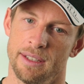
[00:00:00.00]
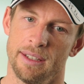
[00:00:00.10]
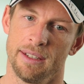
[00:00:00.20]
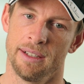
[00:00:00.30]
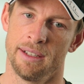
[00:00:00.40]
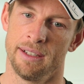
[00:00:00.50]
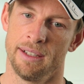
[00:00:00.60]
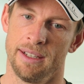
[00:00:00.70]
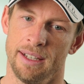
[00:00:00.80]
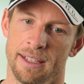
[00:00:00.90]

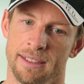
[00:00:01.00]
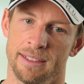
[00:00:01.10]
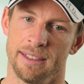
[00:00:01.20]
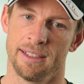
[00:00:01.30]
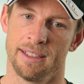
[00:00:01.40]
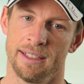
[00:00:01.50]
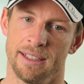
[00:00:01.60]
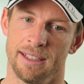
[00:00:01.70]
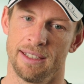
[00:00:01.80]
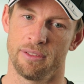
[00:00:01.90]
And
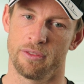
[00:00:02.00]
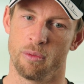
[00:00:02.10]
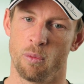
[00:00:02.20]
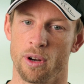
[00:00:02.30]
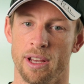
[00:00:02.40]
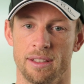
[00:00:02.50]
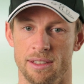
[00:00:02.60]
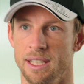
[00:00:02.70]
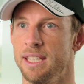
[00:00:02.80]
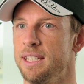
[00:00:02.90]
from what I
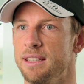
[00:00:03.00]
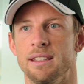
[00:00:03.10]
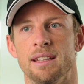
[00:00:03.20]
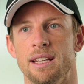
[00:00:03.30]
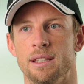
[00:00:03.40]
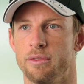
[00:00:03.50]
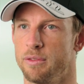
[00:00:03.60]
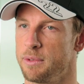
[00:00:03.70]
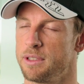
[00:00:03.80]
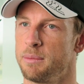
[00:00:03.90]
see in the data
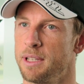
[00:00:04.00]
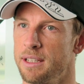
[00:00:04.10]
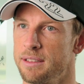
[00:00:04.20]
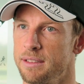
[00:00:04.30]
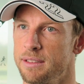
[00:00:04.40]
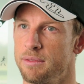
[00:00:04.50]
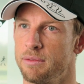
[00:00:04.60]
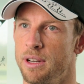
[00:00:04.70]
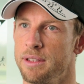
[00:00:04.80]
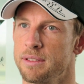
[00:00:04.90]
from the simulator
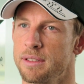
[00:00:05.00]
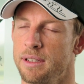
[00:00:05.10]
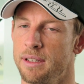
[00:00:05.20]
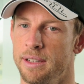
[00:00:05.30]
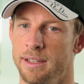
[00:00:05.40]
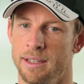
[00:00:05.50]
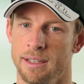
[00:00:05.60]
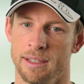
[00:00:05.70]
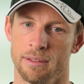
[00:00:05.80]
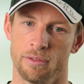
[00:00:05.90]
runs
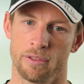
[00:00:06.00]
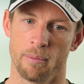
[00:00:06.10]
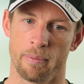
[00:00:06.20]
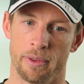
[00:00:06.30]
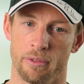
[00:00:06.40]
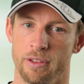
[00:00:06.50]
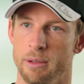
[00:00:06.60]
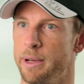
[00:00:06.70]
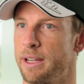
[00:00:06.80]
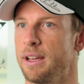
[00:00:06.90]
and from the
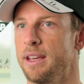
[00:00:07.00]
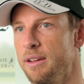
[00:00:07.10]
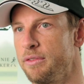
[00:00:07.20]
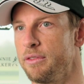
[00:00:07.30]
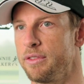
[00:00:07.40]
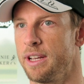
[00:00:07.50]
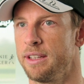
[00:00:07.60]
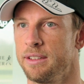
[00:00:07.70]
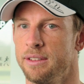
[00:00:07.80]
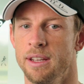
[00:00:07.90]
feedback I get from
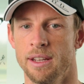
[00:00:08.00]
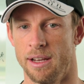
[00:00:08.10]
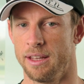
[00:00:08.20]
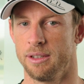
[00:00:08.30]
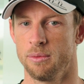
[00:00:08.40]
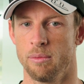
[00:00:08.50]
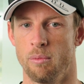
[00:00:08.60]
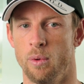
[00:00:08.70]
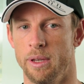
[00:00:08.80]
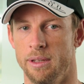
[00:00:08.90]
Fernando, I think
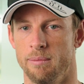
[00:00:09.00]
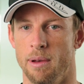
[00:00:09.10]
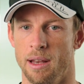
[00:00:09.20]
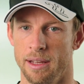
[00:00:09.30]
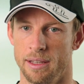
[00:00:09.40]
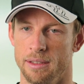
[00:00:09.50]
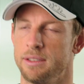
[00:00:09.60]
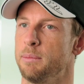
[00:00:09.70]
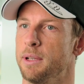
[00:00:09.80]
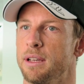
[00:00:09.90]
we like a
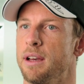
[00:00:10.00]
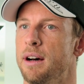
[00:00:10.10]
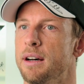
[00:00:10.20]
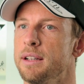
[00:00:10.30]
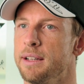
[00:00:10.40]
similar car,